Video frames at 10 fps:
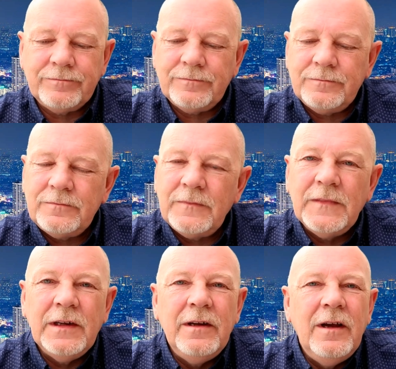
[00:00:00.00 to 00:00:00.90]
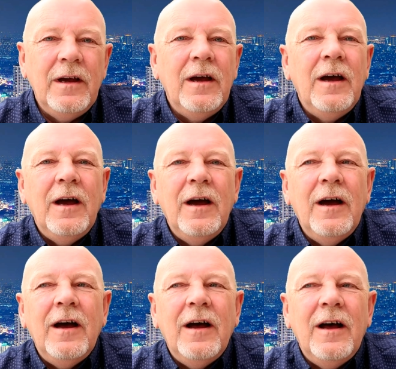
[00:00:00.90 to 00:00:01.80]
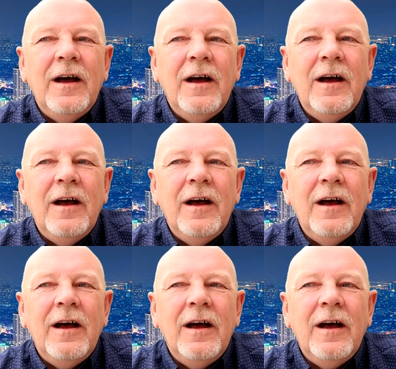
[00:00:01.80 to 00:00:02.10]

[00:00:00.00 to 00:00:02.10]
Nothing is said.